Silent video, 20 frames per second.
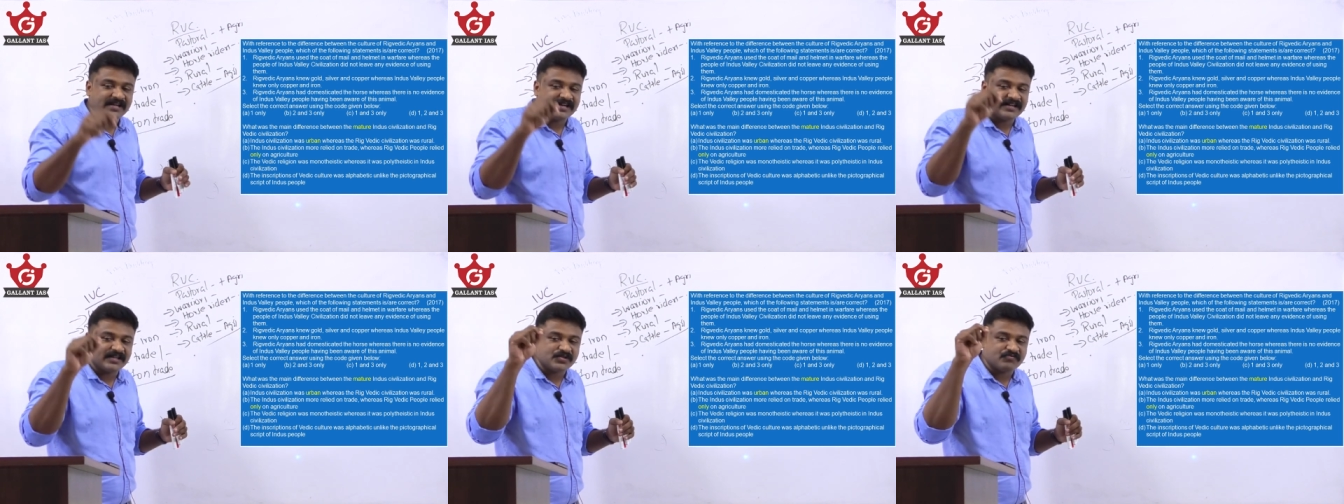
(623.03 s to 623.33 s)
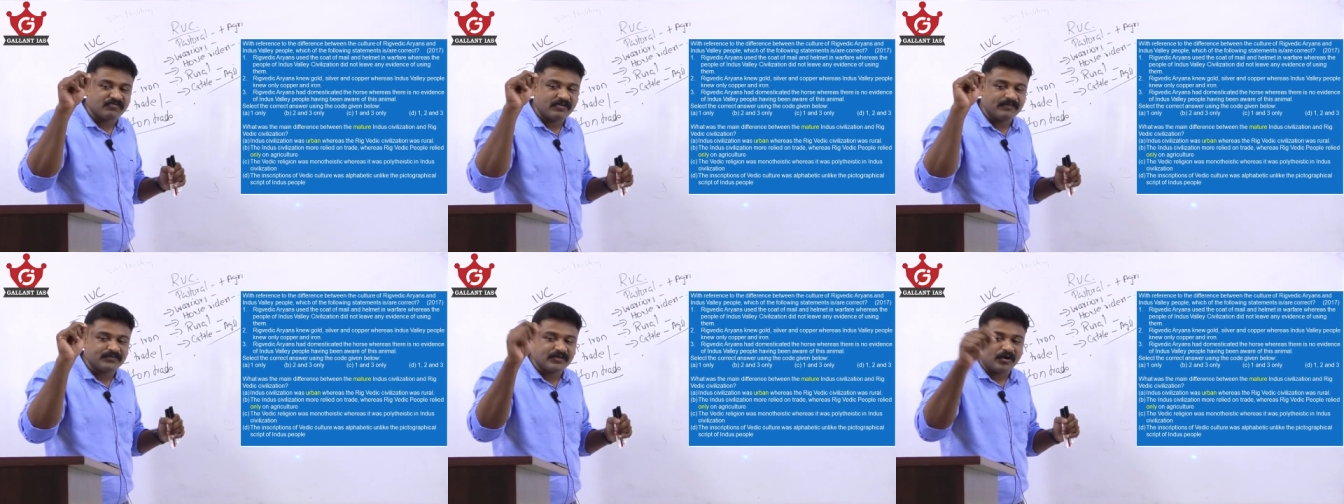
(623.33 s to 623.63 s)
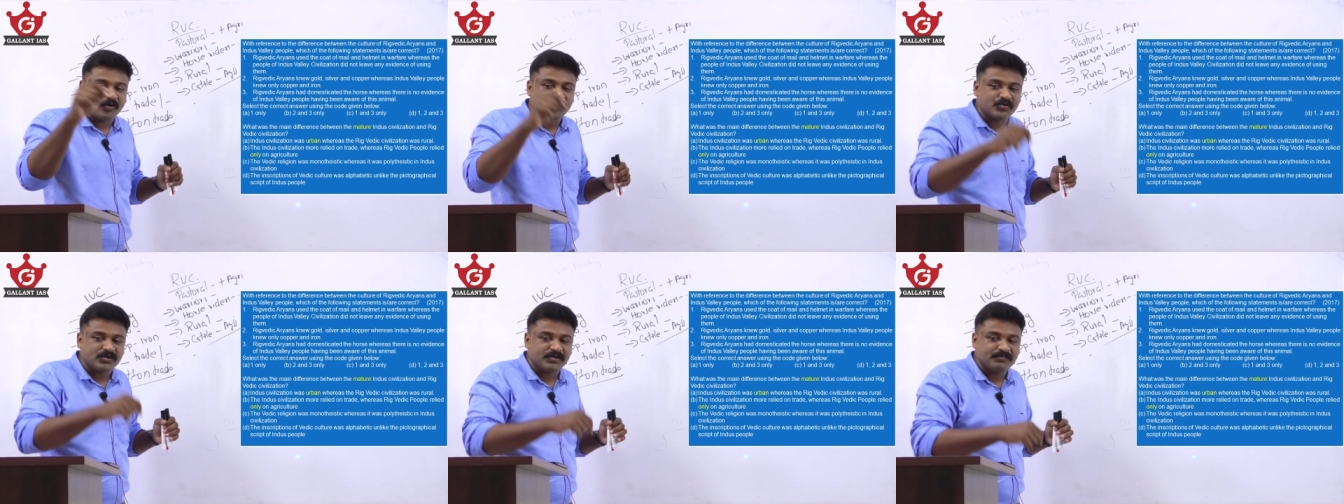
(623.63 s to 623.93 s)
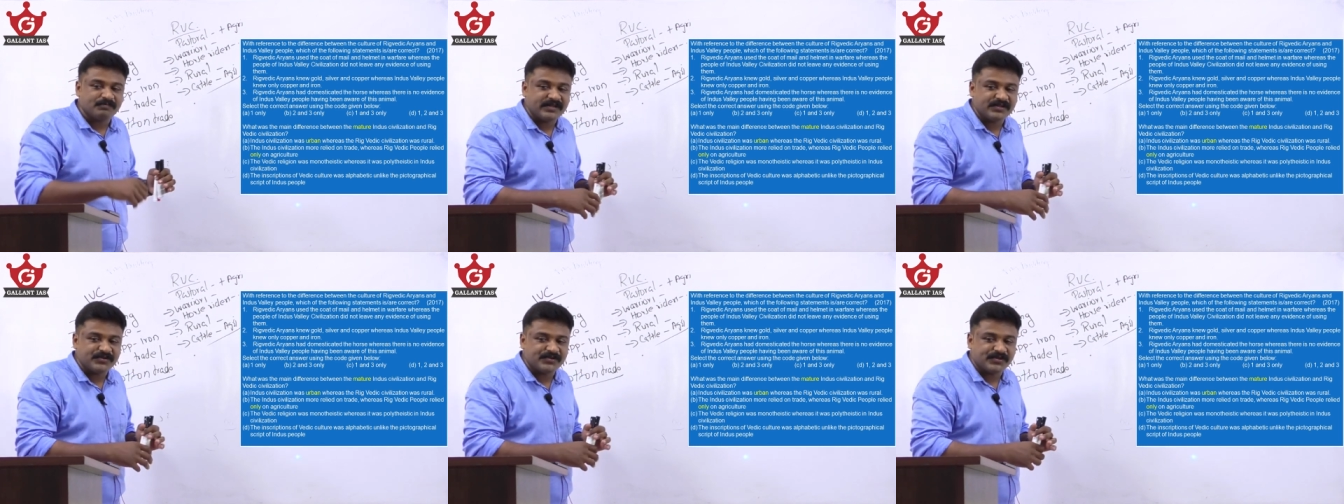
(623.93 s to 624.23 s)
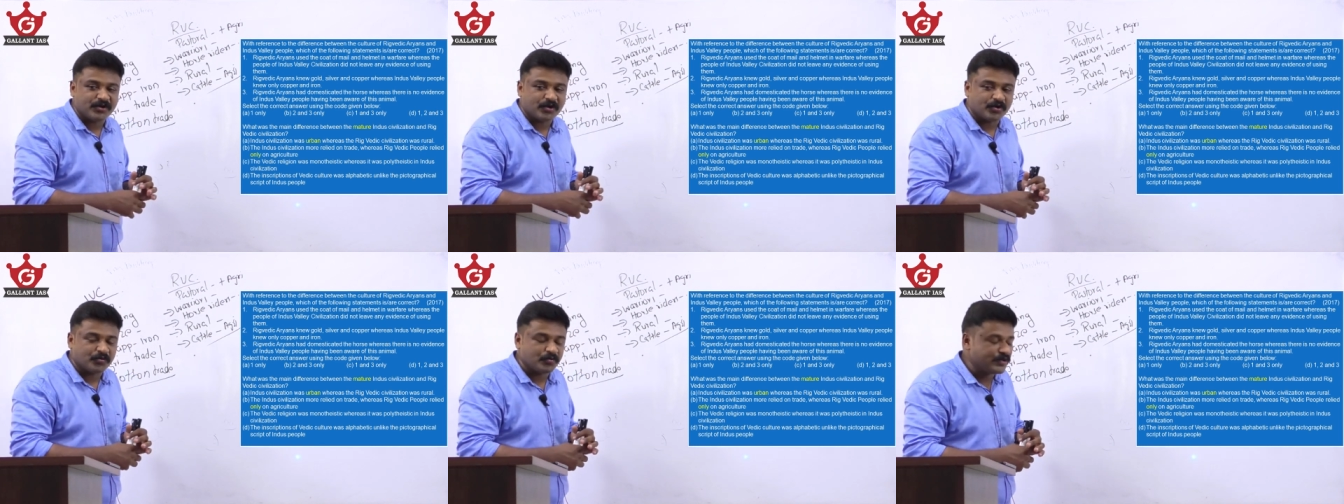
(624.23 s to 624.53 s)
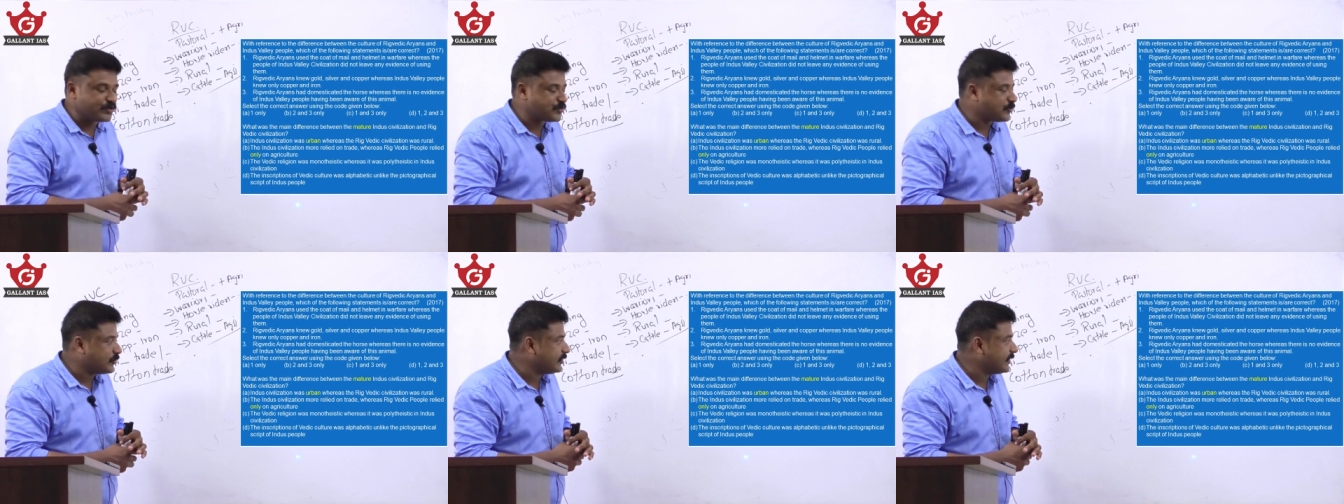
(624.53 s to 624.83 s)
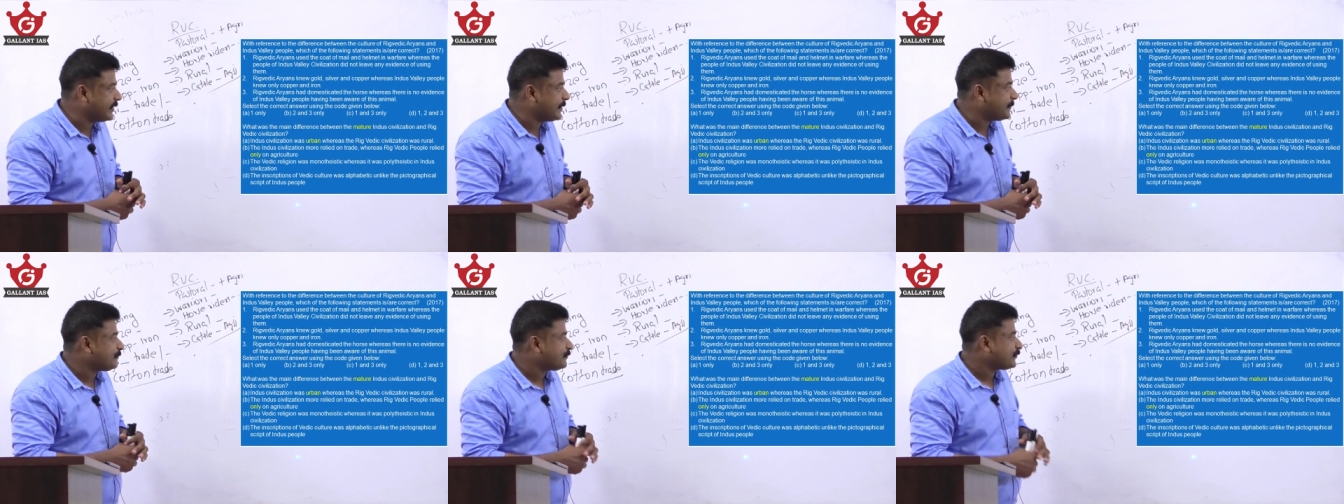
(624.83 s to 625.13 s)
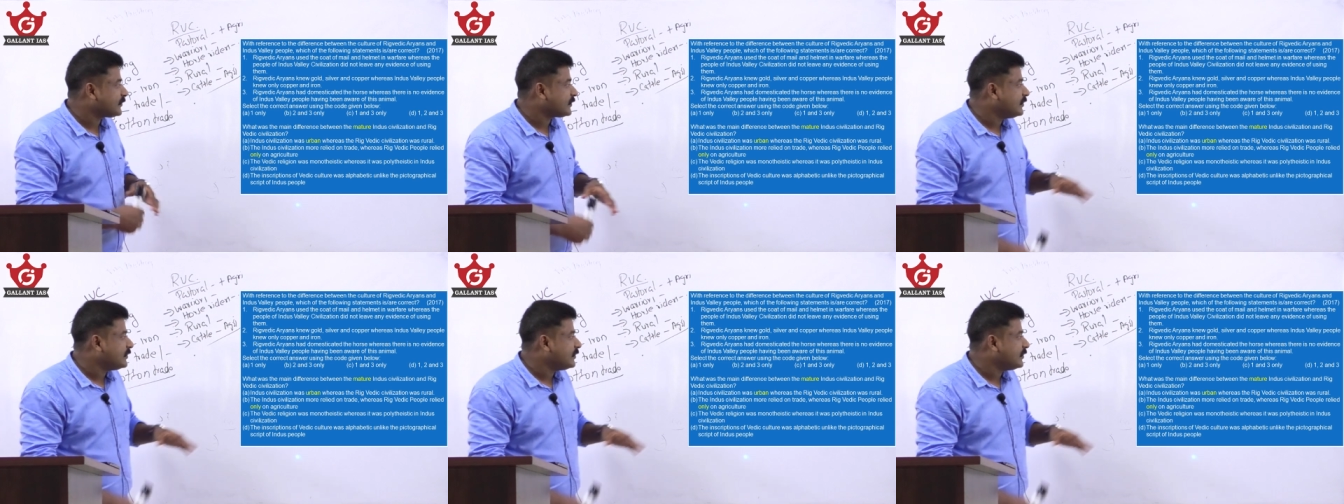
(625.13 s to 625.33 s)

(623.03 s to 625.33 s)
that is from 1000 BC onwards only.